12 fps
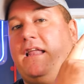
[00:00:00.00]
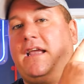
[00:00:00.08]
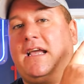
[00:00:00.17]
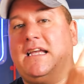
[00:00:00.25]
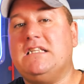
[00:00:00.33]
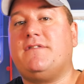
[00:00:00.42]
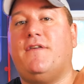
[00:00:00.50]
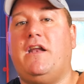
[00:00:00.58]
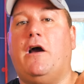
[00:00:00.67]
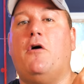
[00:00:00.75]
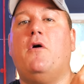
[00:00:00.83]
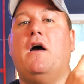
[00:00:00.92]
link his
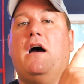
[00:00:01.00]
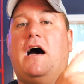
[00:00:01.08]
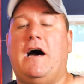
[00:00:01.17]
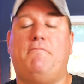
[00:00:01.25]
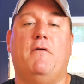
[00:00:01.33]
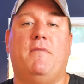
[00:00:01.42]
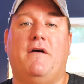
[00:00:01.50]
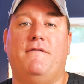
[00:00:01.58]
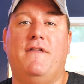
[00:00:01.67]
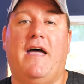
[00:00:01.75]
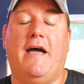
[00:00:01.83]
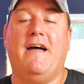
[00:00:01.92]
video up
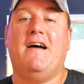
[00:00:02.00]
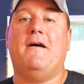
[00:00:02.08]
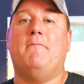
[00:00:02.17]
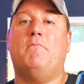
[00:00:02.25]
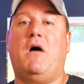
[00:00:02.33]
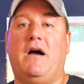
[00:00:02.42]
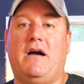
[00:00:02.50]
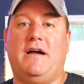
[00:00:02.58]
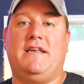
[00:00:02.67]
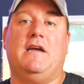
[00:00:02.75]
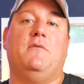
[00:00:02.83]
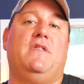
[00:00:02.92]
above there. My
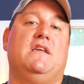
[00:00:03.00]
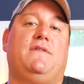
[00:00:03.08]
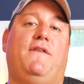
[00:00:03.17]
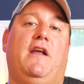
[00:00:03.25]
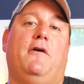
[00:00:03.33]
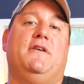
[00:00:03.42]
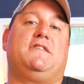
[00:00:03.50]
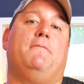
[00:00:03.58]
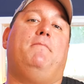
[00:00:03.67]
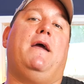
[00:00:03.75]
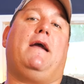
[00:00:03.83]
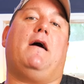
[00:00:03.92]
idea with this video is to
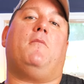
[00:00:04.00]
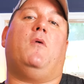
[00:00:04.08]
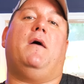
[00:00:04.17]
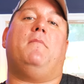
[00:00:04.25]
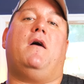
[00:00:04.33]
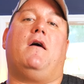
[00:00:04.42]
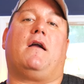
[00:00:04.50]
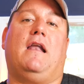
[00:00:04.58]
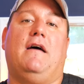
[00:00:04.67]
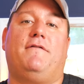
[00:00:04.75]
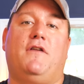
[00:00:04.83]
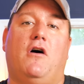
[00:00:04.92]
pick up where Mark
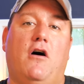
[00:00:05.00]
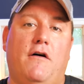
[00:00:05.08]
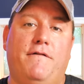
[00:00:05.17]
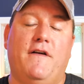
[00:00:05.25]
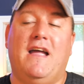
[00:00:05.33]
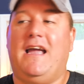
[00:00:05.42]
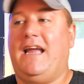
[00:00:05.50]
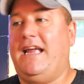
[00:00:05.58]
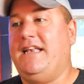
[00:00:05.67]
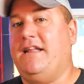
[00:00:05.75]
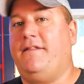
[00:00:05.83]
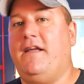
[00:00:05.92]
left off.
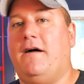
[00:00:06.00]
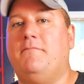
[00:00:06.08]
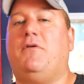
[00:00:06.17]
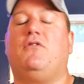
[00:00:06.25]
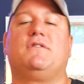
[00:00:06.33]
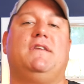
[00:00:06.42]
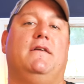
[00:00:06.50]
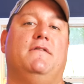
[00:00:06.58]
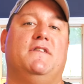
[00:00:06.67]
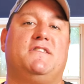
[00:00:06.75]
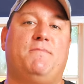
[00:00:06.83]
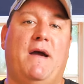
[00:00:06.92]
He did the unboxing
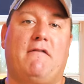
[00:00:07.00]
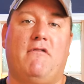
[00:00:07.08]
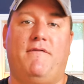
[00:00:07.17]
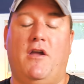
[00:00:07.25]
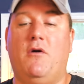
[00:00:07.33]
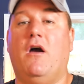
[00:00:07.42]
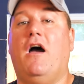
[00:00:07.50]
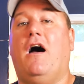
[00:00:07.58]
and the spec review.